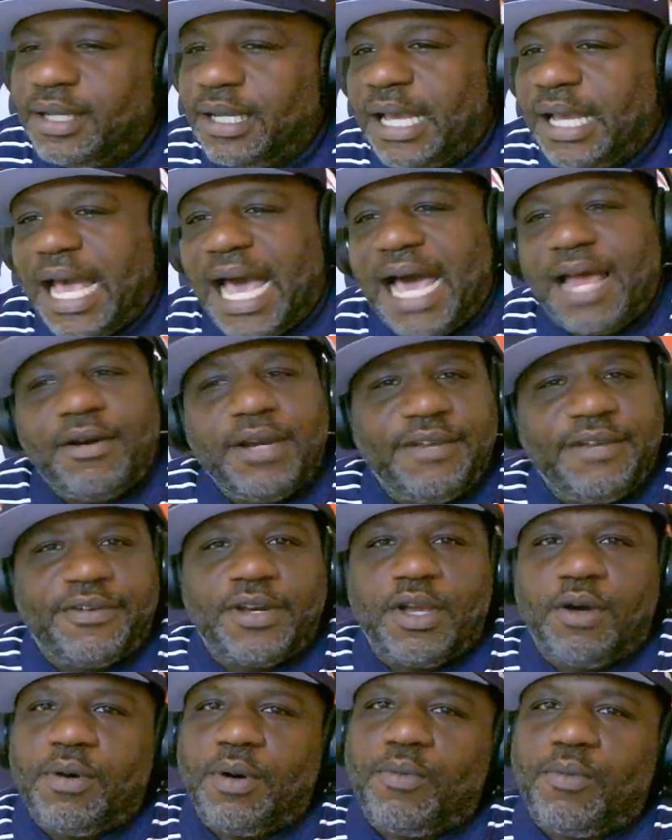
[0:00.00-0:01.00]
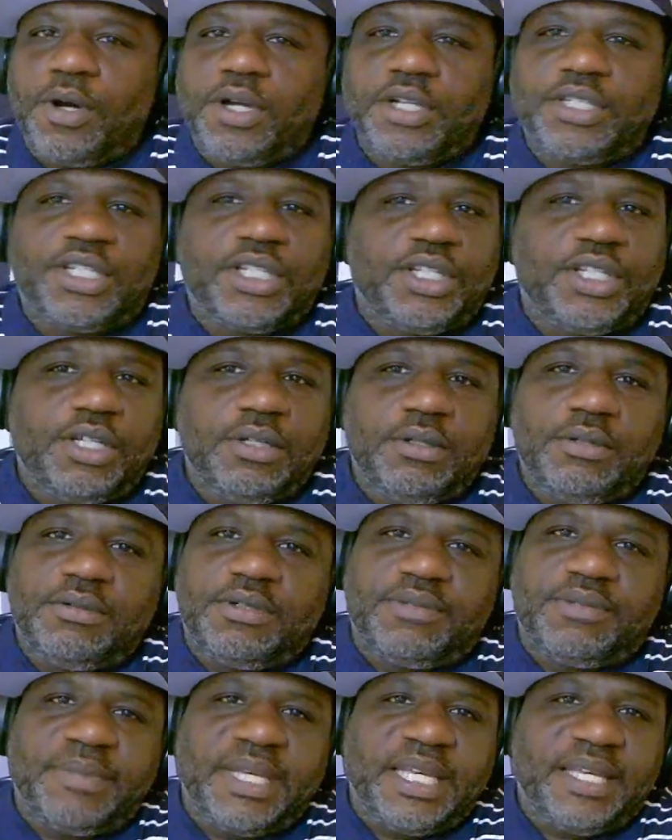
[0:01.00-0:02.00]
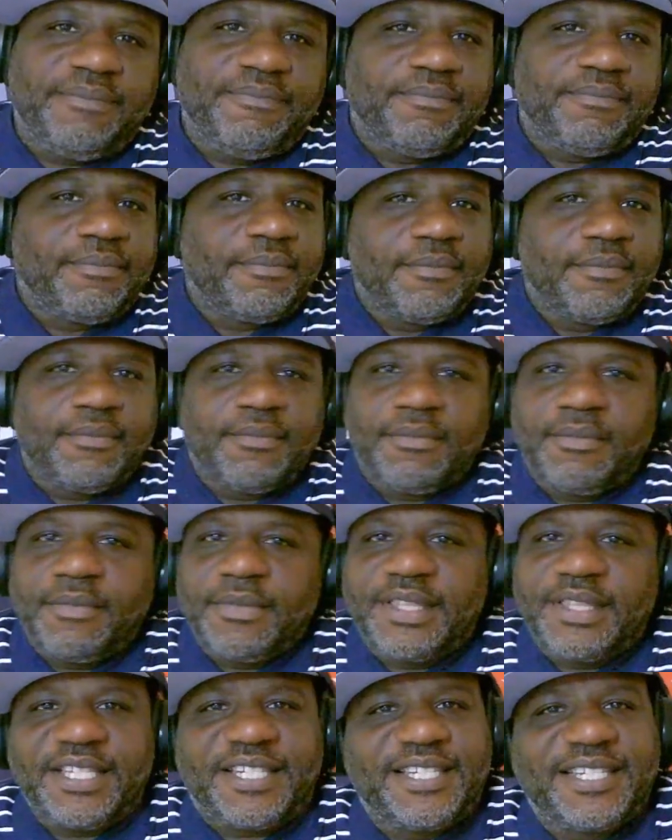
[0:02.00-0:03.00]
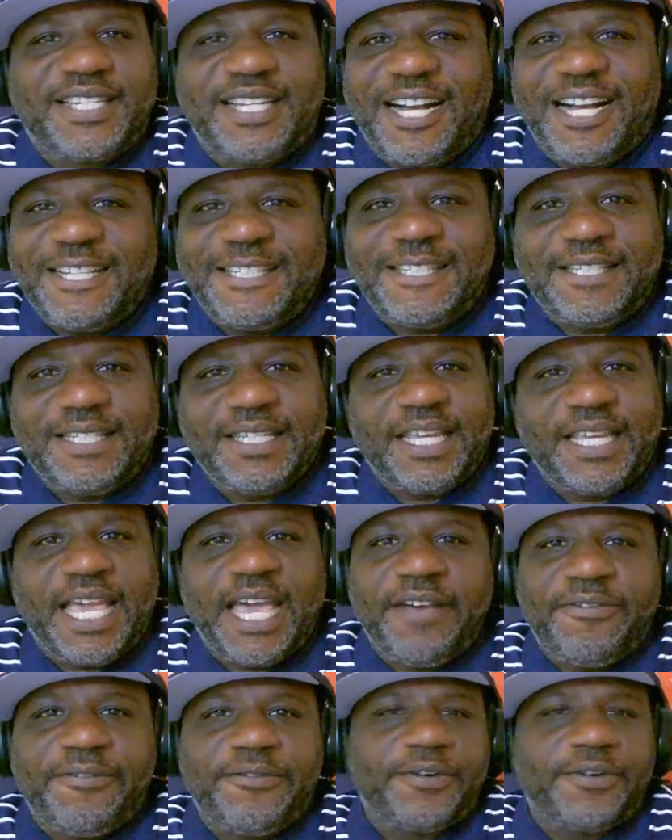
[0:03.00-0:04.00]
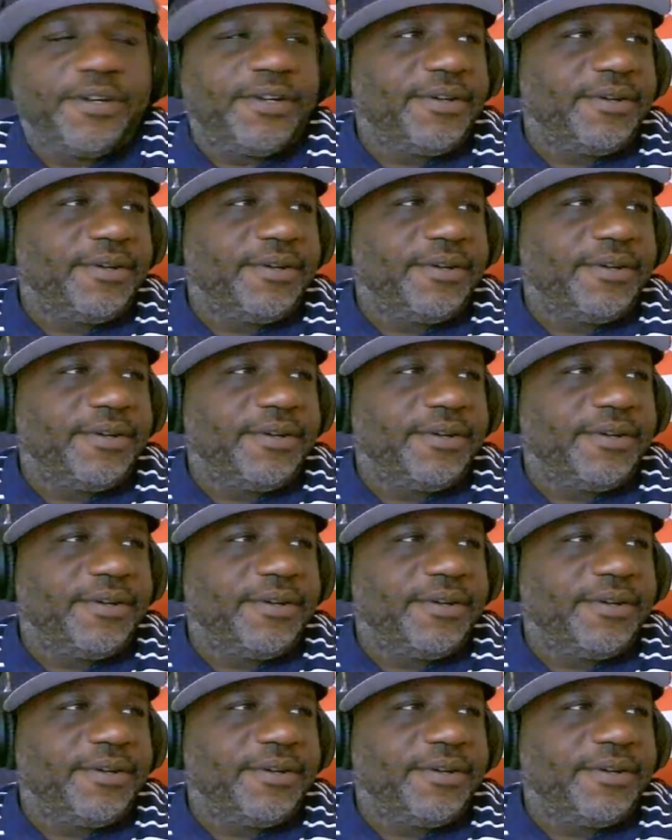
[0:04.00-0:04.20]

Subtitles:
I don't even know what words to use, man. Disgusting effort.